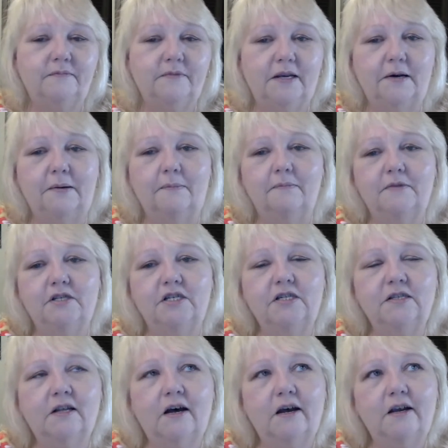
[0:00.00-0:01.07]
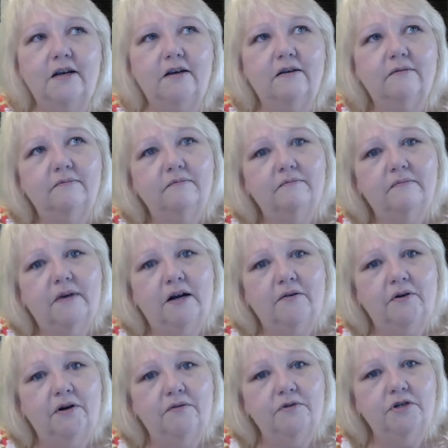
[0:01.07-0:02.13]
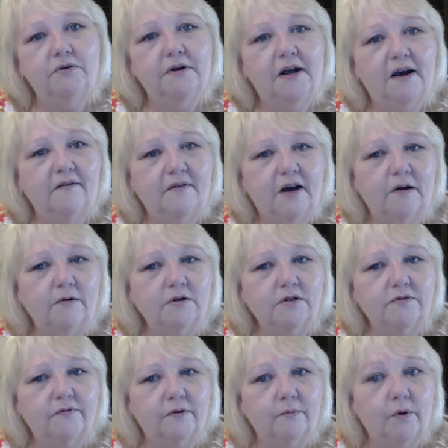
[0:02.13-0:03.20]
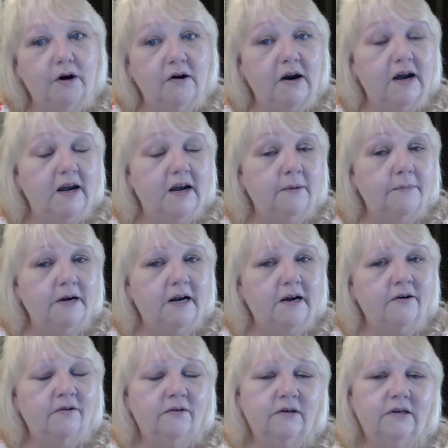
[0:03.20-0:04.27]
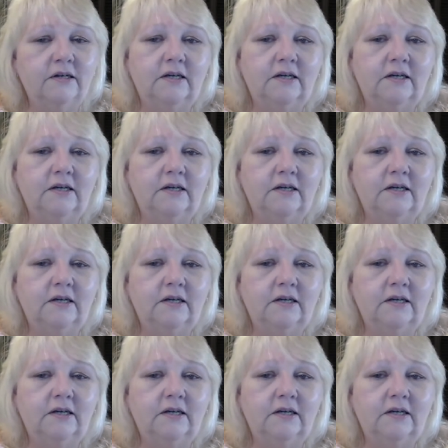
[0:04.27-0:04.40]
Yeah. She's like, I don't know, 2.5 hours from where I am now.